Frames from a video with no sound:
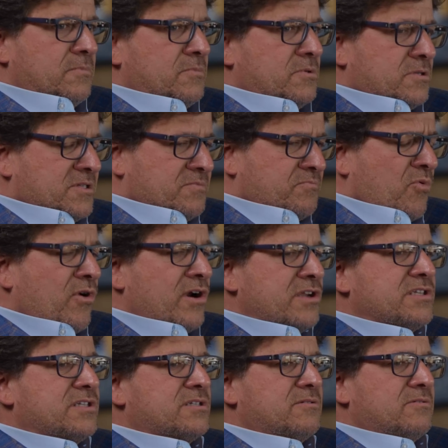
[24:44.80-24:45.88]

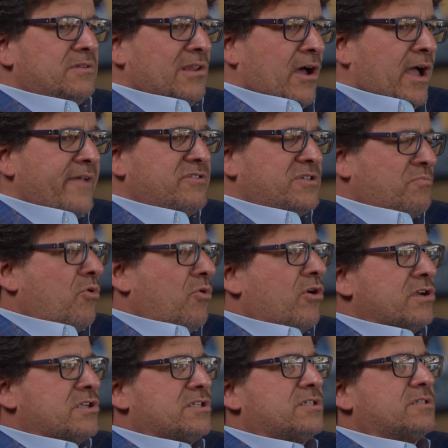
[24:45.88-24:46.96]
sports, live
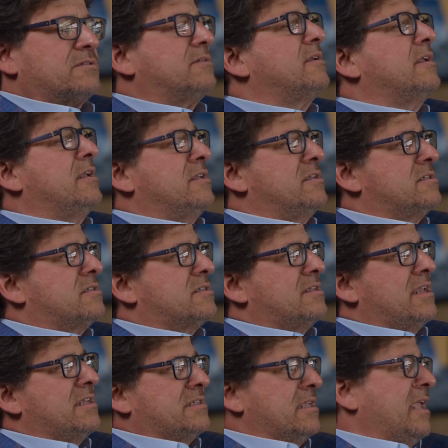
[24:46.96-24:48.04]
sports is as